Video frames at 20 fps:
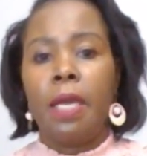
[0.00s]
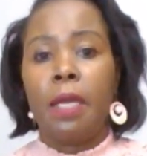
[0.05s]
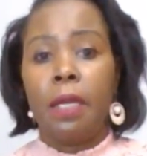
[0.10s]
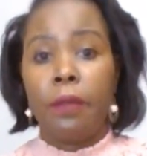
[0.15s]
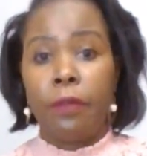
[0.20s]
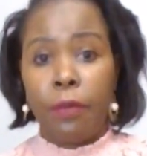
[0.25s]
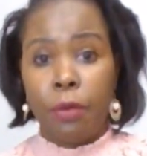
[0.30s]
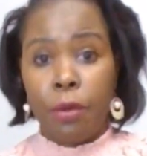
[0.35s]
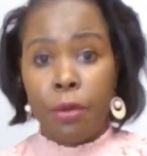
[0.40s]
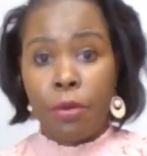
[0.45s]

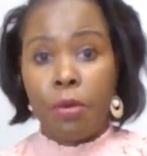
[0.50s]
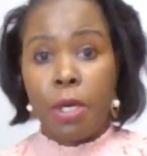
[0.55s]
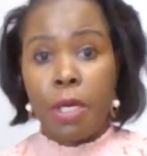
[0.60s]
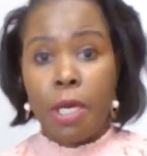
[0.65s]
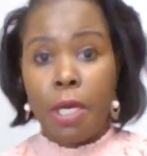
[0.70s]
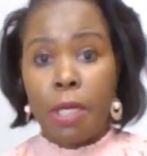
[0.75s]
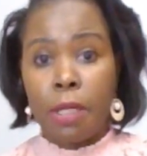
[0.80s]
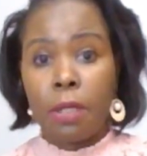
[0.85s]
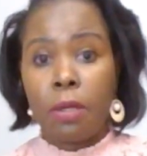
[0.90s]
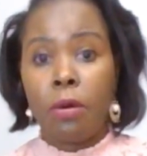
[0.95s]
If you do a
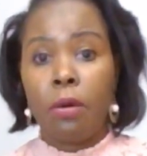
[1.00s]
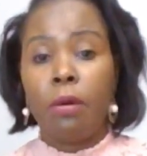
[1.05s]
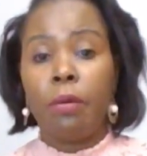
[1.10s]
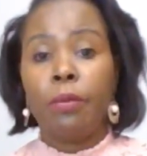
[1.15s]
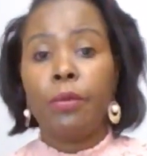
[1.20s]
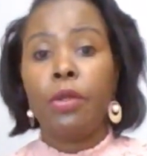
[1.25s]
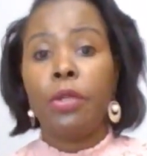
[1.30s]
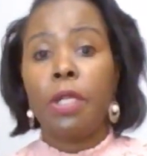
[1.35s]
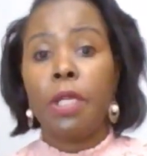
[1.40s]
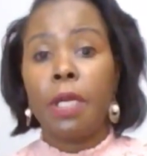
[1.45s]
nursing home,
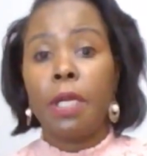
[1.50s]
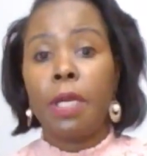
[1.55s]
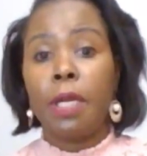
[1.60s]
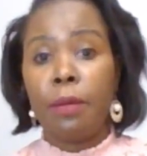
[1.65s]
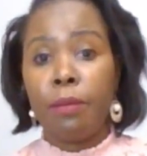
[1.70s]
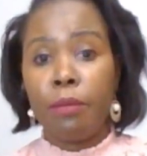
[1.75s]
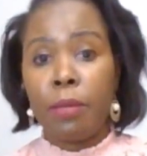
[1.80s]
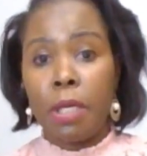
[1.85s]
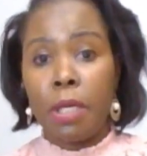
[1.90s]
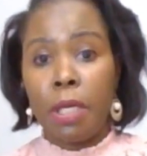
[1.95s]
you need an
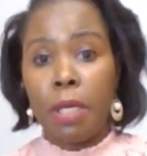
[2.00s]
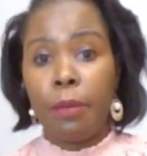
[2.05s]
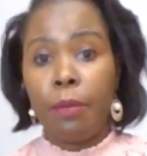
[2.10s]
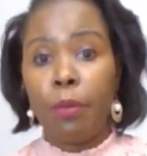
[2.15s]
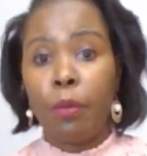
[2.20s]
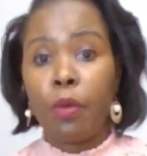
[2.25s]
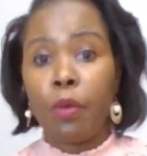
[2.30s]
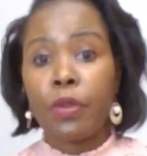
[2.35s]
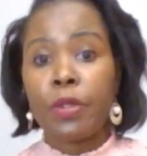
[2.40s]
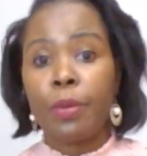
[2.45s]
MBA.
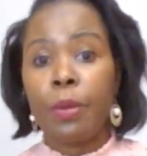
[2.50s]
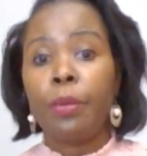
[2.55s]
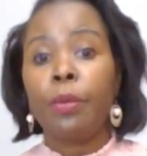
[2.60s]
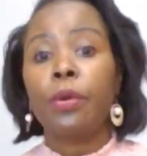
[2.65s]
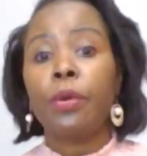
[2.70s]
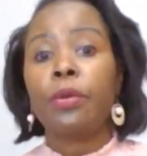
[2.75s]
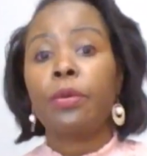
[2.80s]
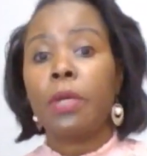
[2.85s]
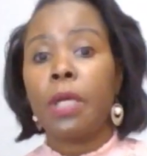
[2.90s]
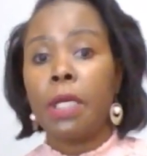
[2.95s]
Most people
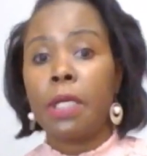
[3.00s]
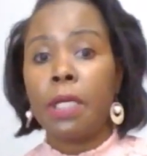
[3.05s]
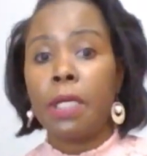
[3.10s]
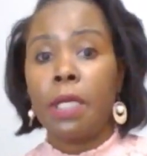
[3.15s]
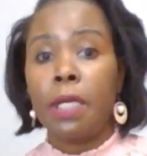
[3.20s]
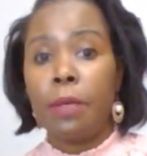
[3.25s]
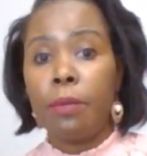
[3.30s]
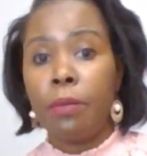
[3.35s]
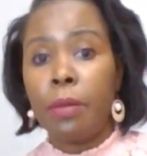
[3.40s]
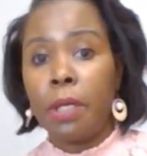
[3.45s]
do get an
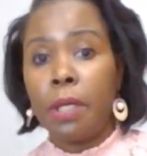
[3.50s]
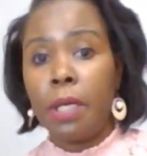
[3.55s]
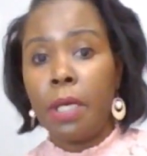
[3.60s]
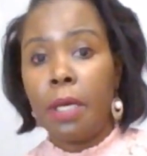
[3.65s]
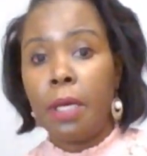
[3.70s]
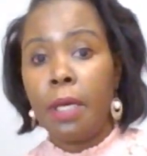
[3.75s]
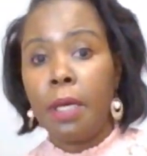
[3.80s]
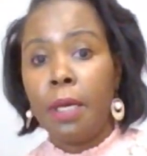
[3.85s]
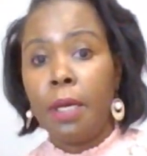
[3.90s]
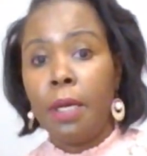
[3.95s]

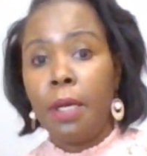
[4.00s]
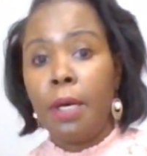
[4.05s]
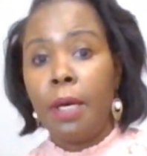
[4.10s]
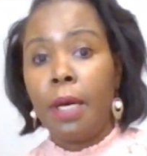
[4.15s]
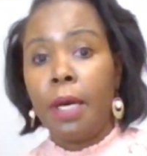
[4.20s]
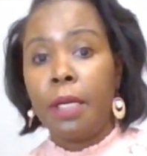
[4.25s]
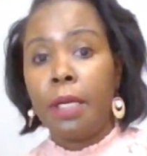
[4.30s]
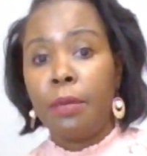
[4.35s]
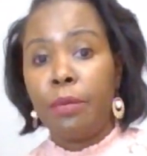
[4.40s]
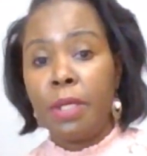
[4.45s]
MBA
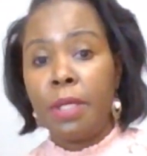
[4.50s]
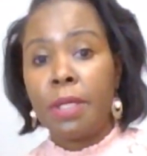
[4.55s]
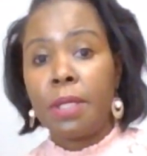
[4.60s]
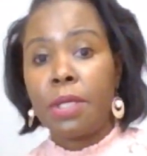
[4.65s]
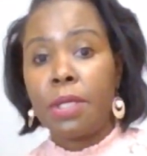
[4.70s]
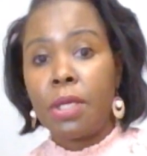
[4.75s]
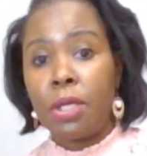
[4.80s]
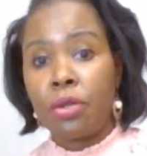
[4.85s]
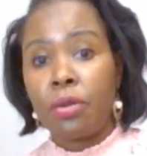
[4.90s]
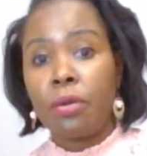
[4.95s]

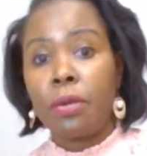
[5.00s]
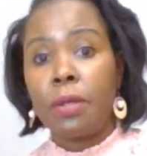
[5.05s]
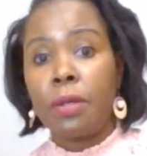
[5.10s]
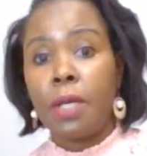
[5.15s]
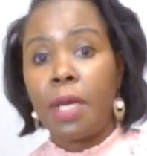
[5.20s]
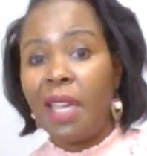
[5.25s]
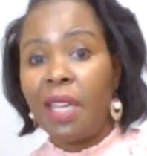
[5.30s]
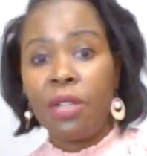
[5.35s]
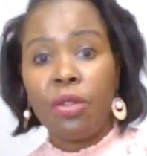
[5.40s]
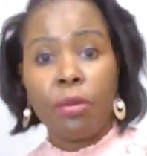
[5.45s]
administration
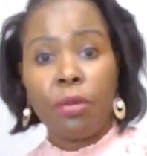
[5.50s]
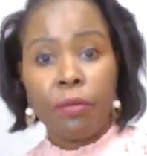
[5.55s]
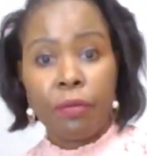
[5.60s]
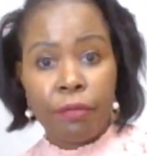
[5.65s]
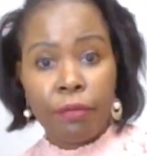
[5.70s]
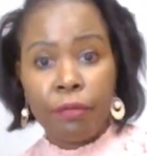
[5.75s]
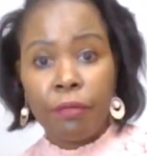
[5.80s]
kind of